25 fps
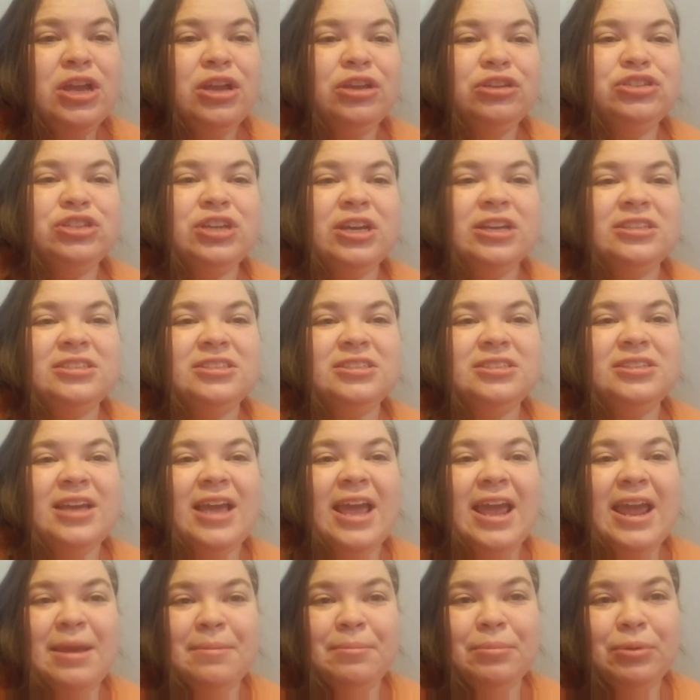just
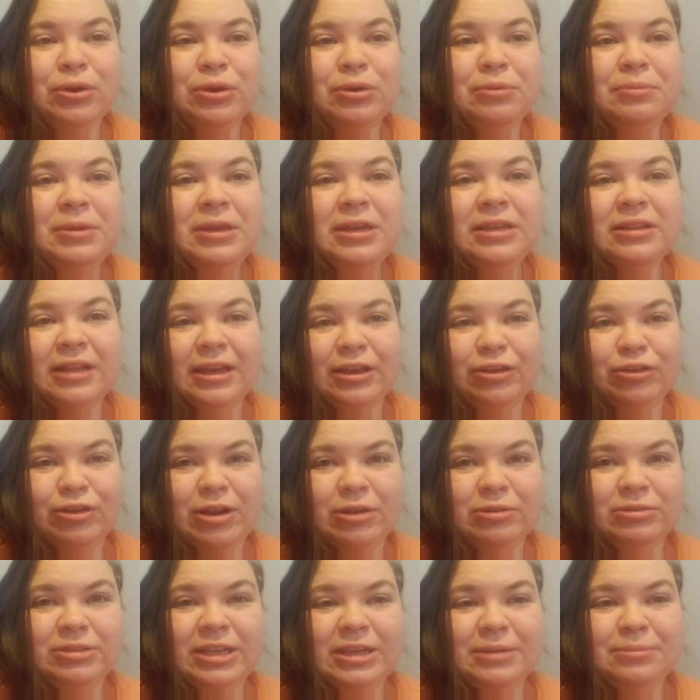hamburger meat, like
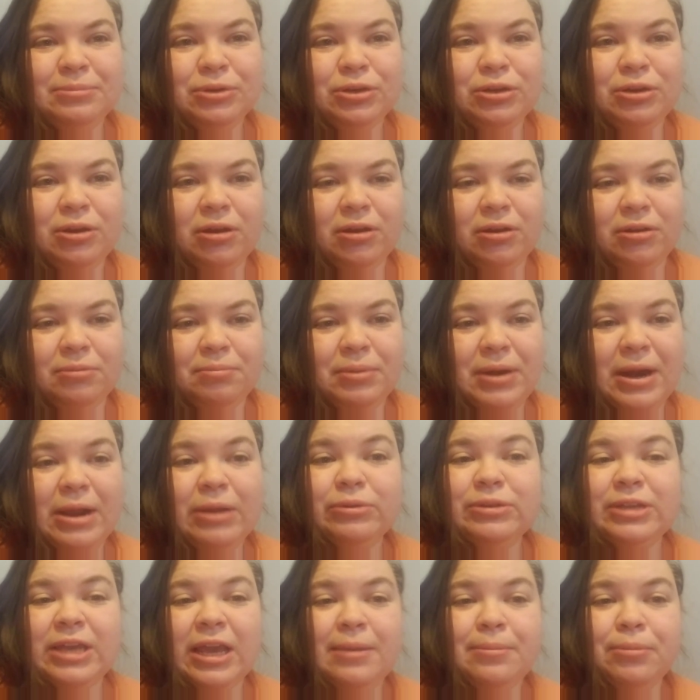ground hamburger or
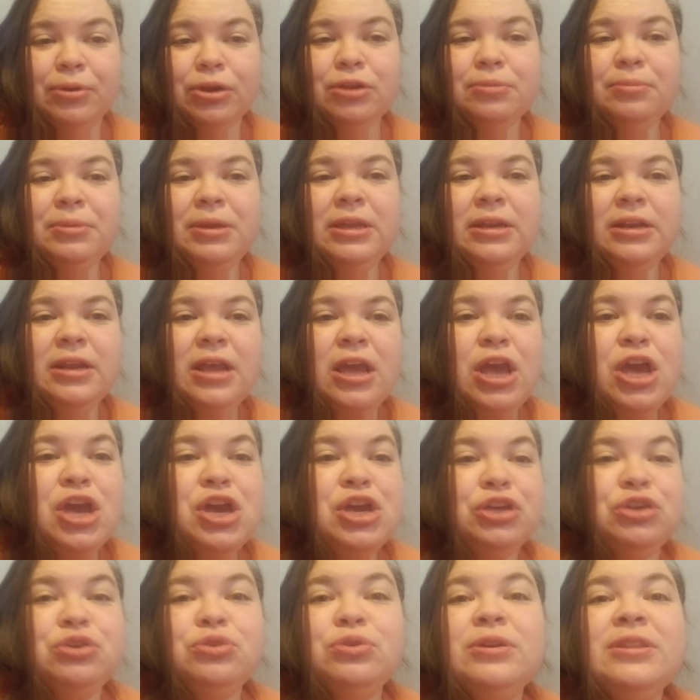browned hamburger meat,
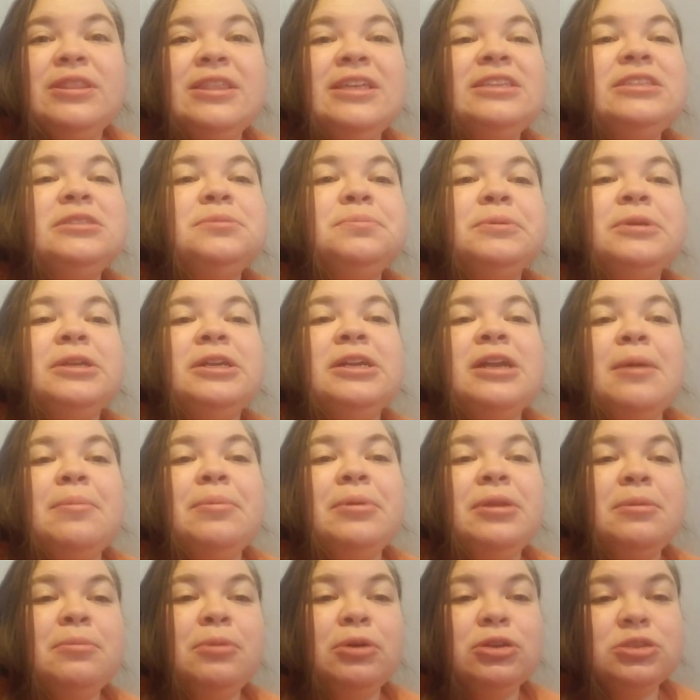you could then split it up
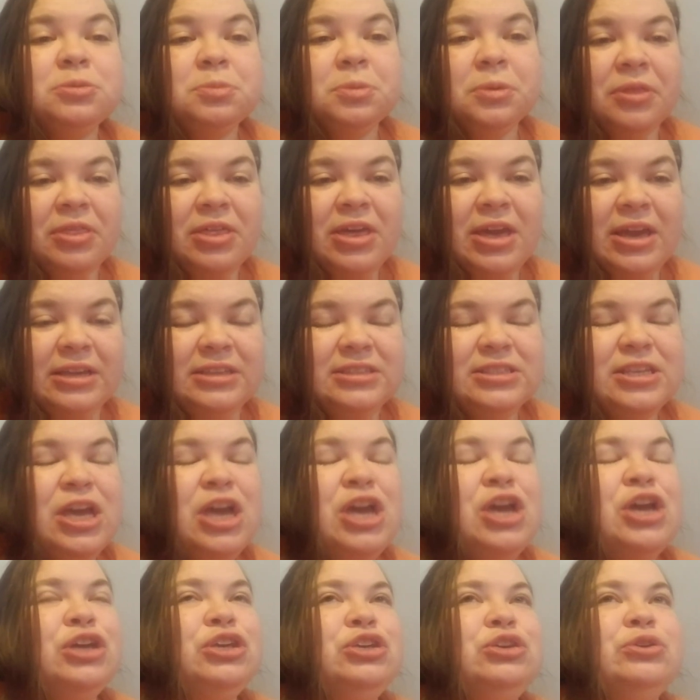into multiple things.
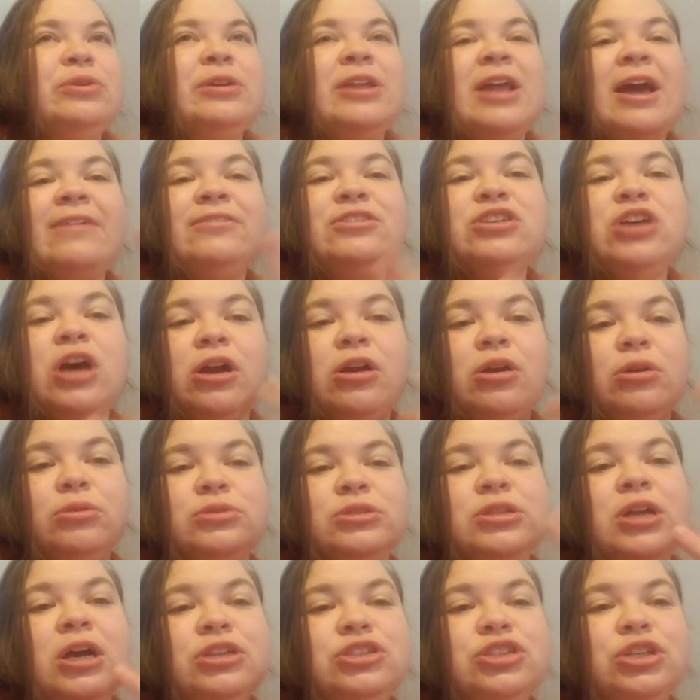You could have tacos,
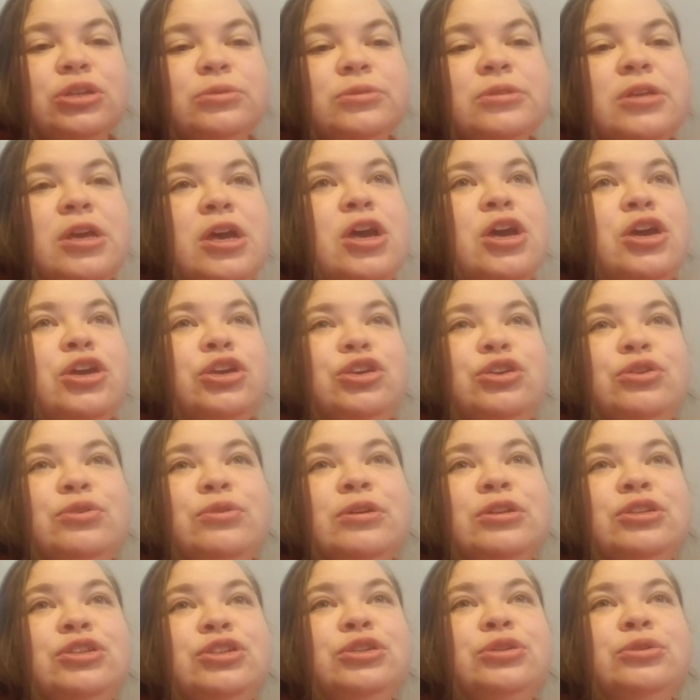nachos. You
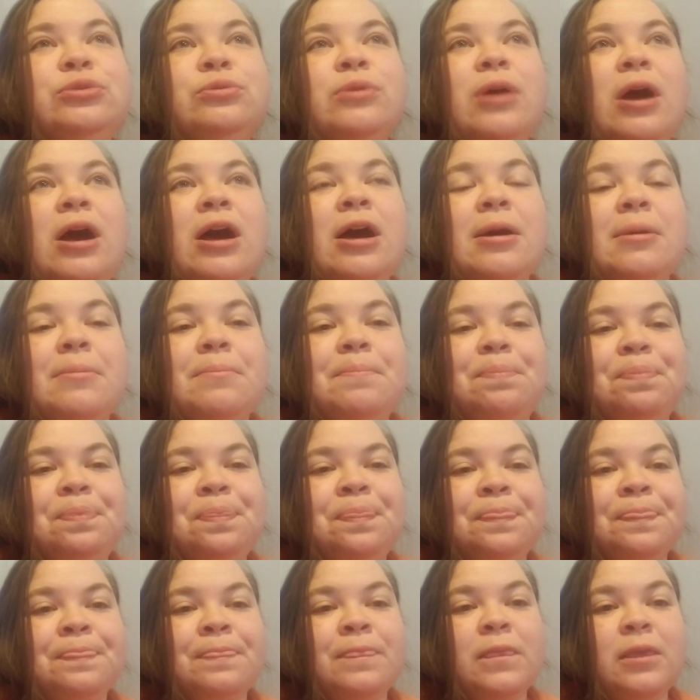could do um,
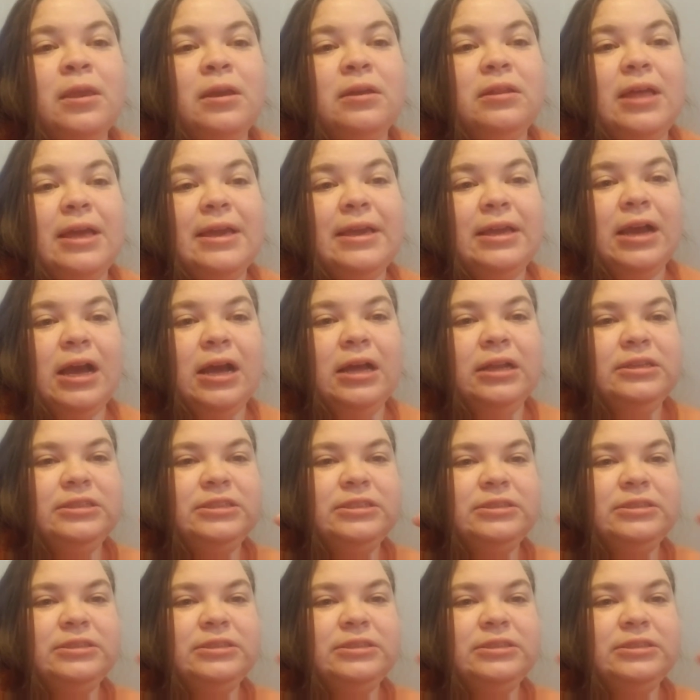like a